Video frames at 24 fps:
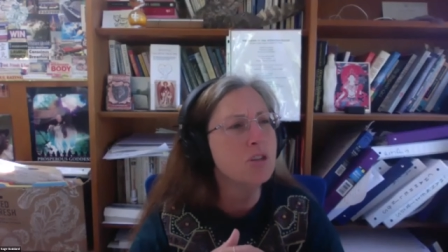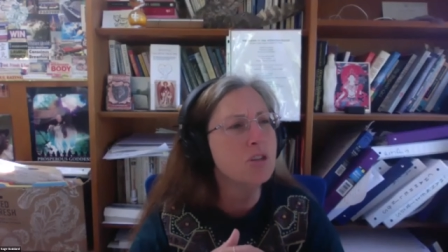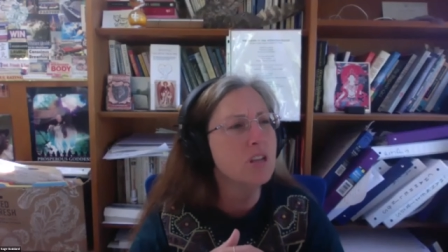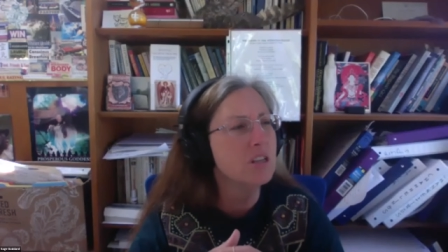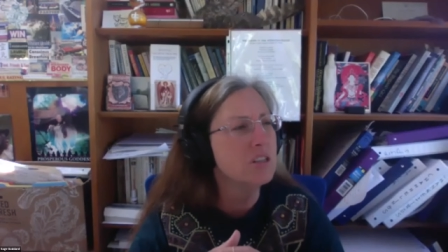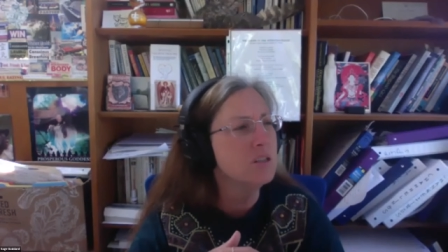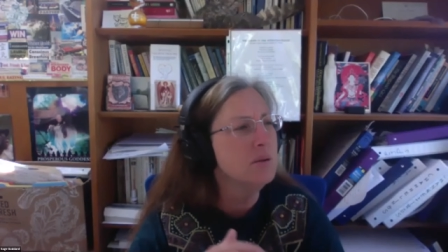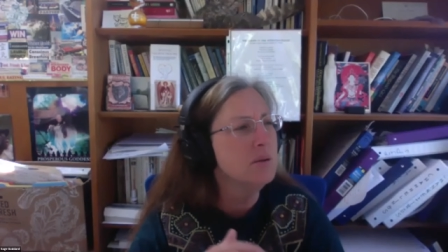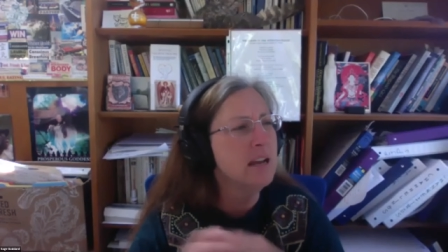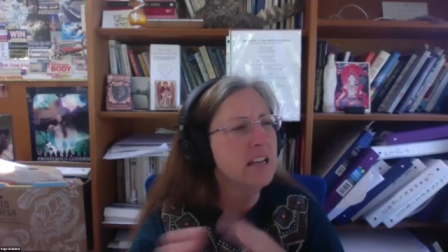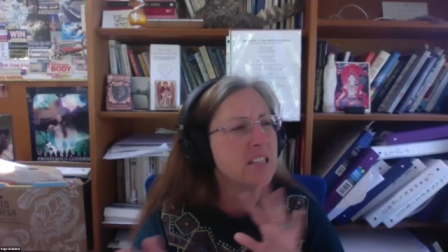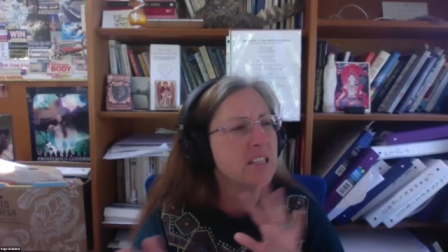like
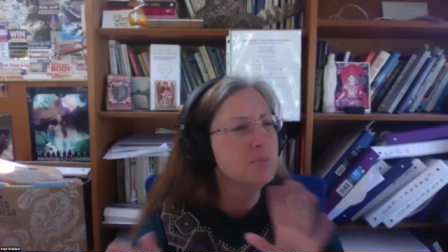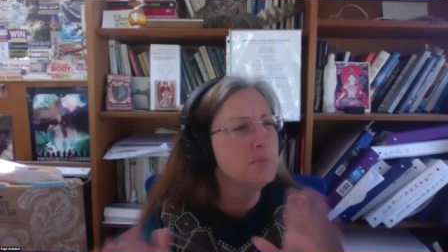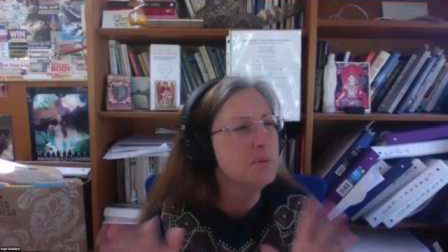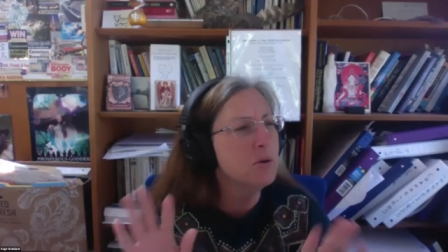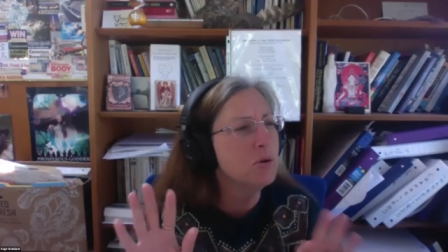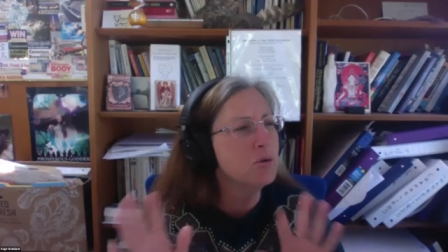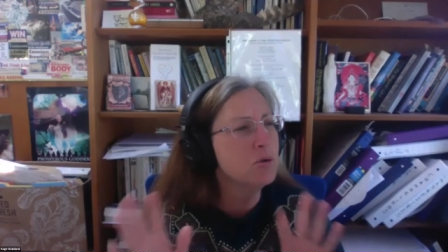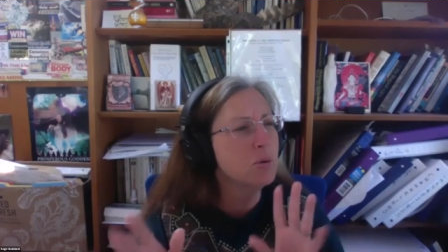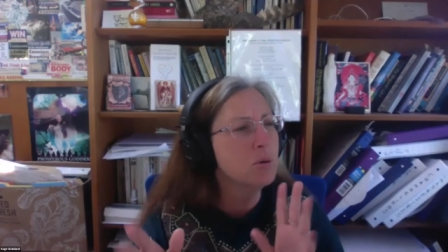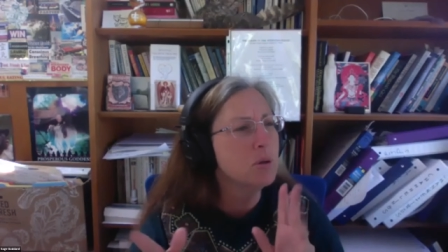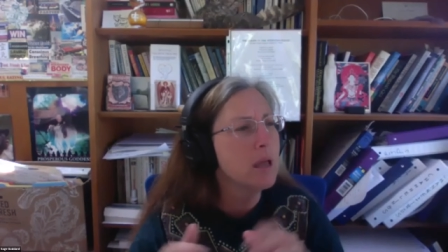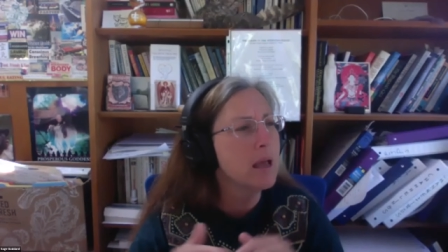some kind of
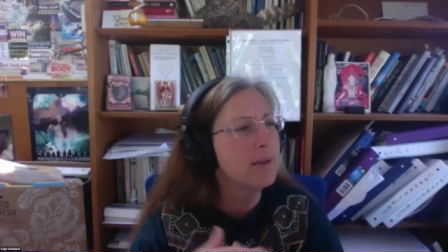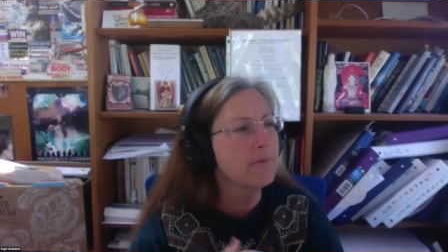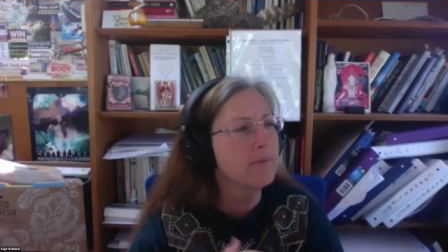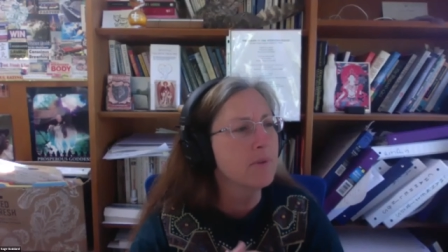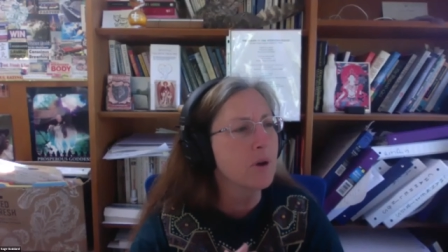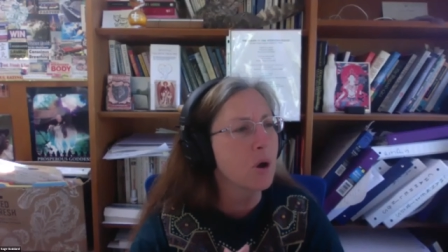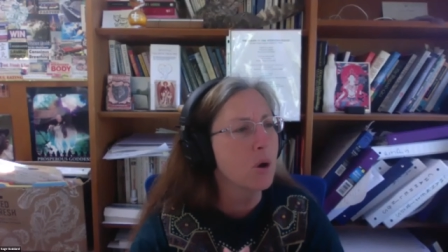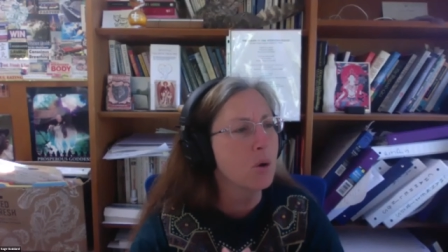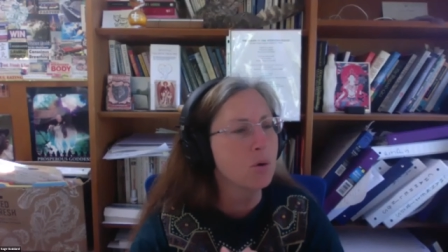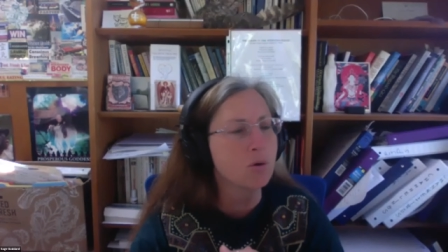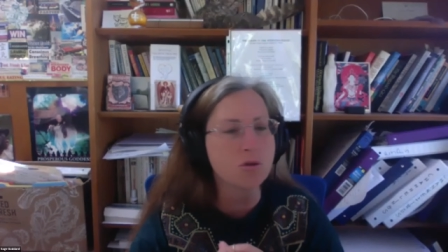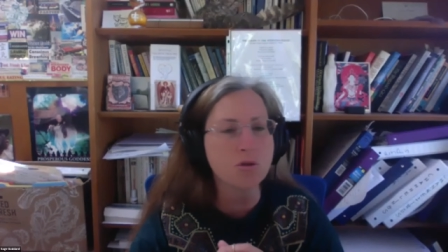spiritual life
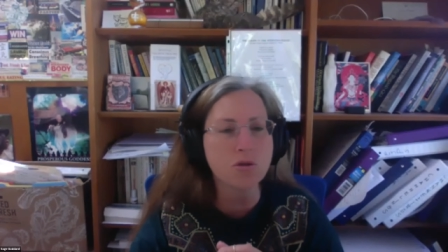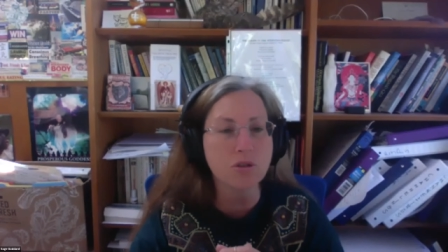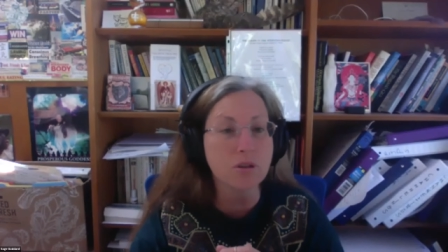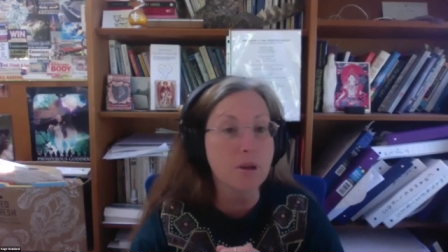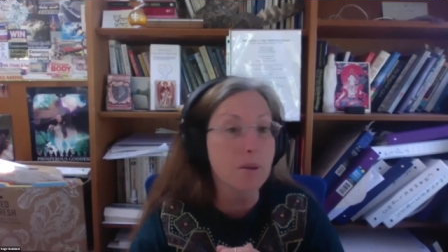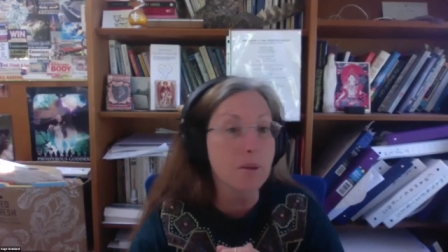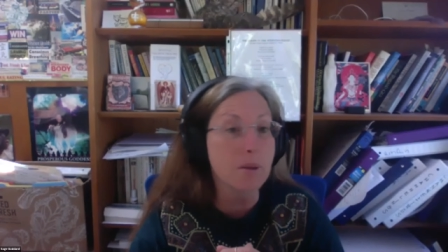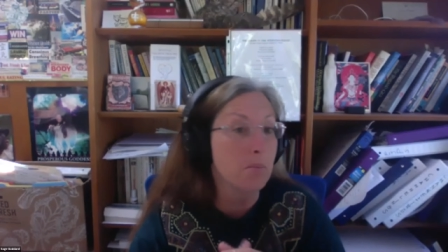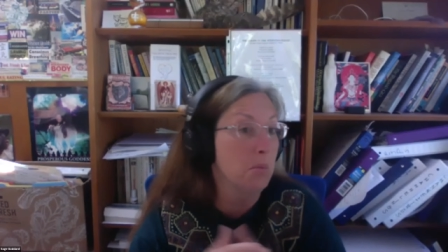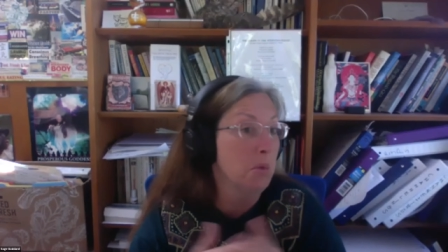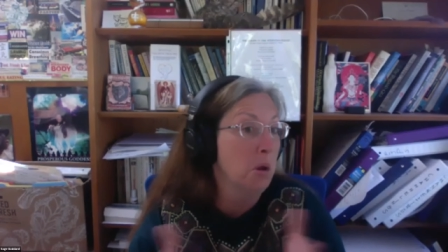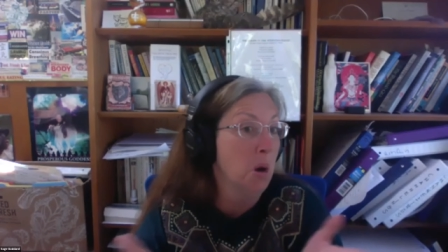coach or
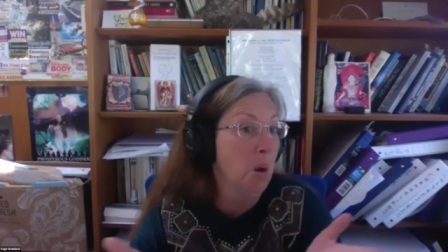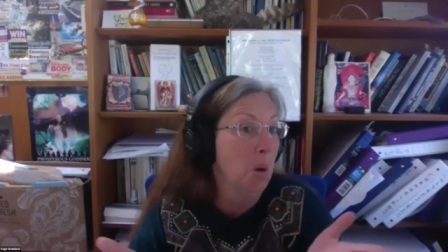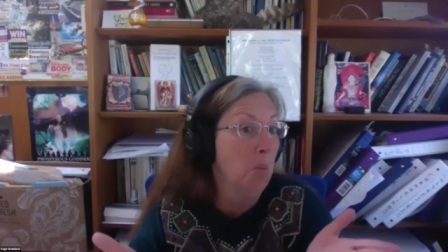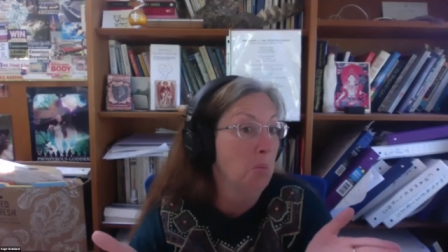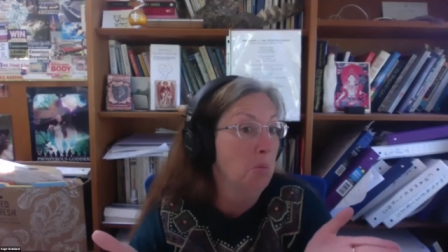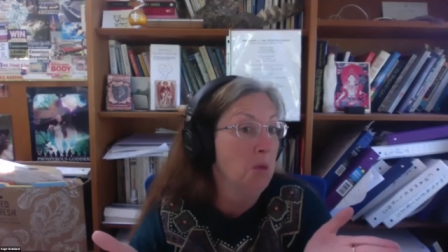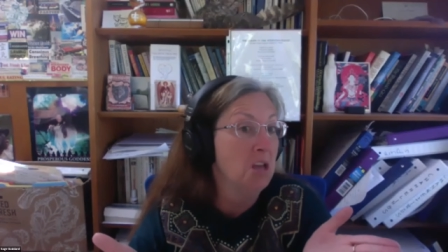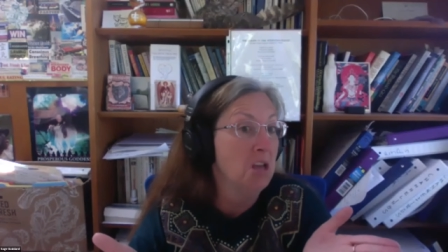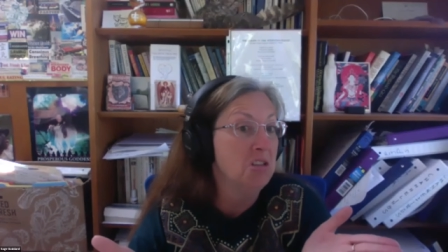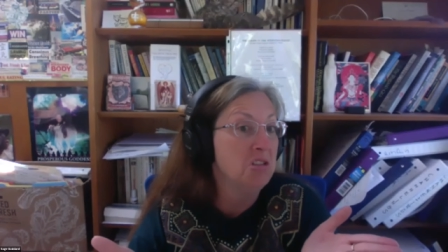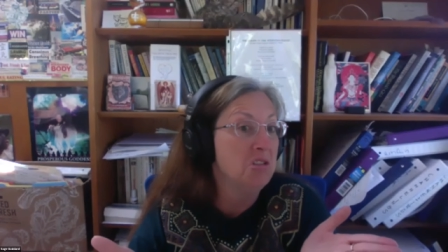something. You know, that's.